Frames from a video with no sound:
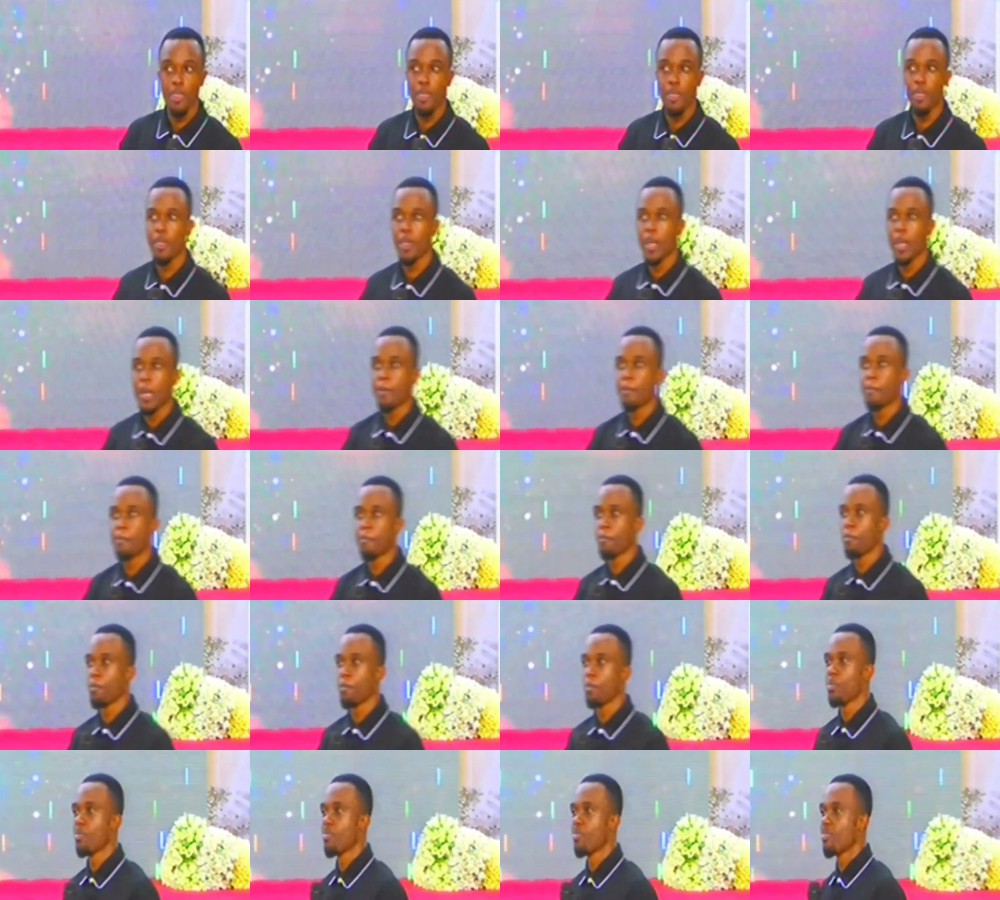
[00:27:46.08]

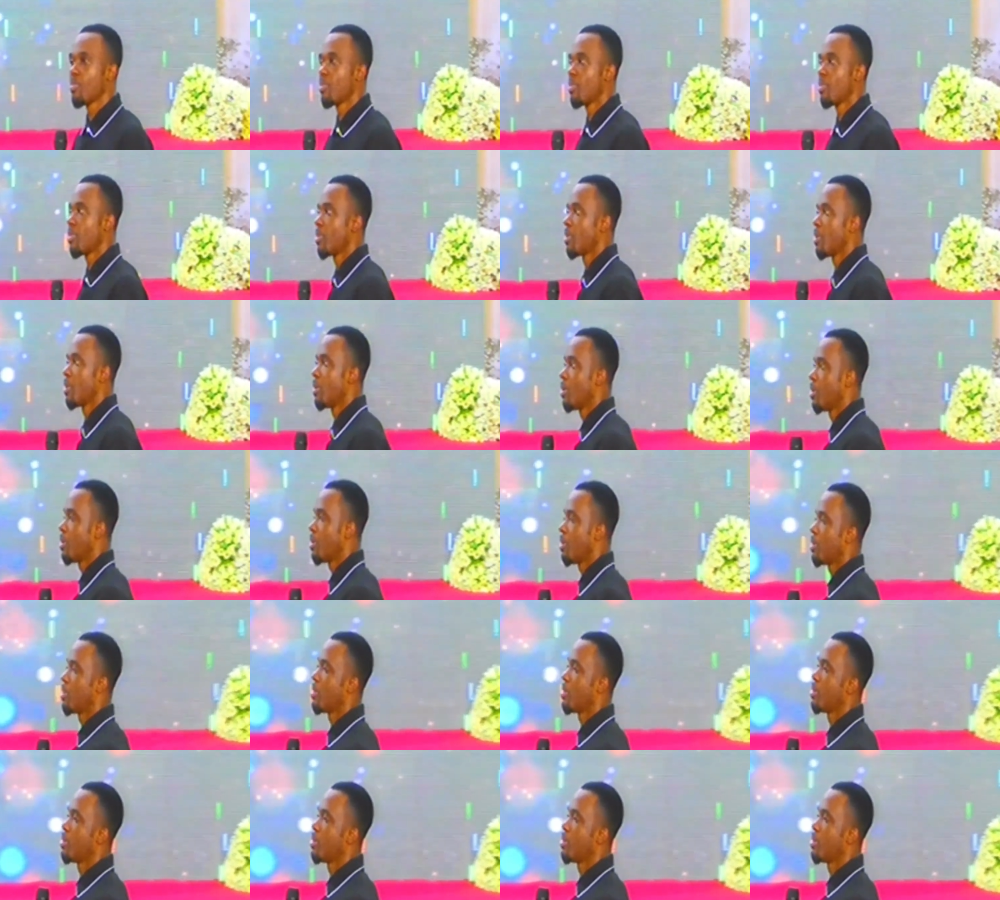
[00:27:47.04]
Nobody speaks.